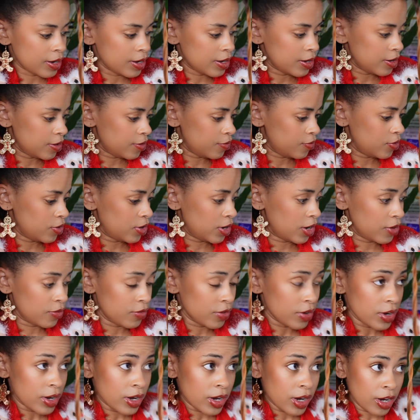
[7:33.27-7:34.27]
And if you have
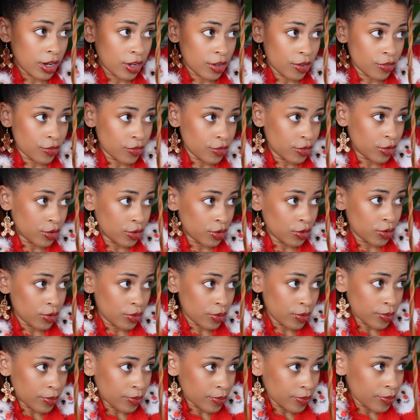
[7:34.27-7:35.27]
a colorful
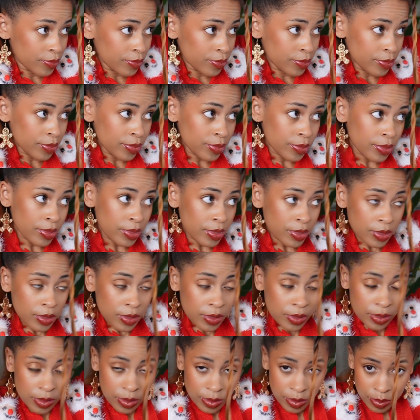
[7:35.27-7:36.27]

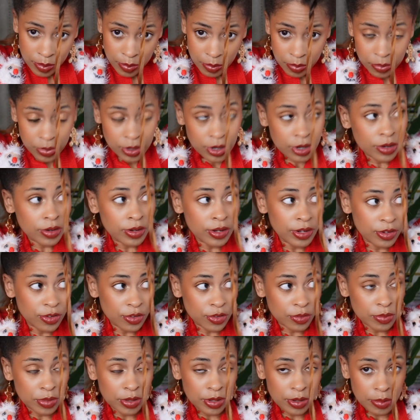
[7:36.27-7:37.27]
bow, this
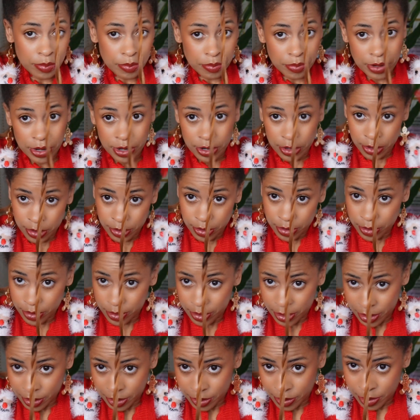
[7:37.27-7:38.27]
would be a better
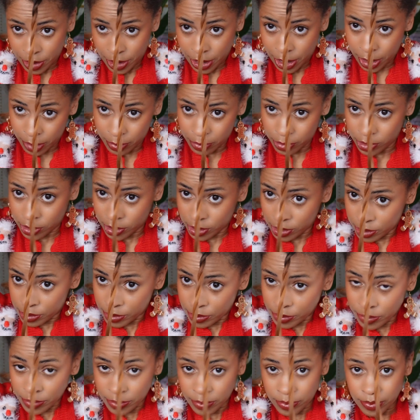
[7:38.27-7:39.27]
option.
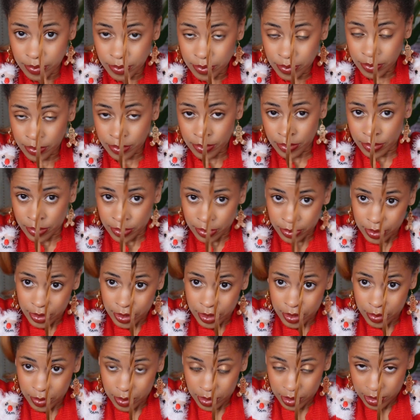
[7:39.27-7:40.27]

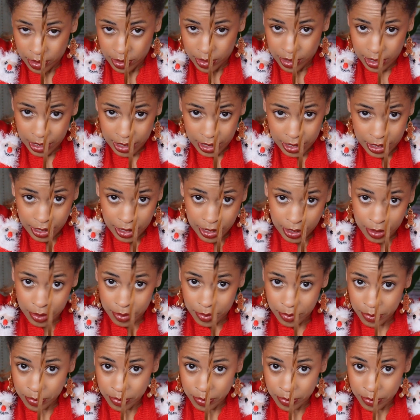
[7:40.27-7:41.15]
You take it,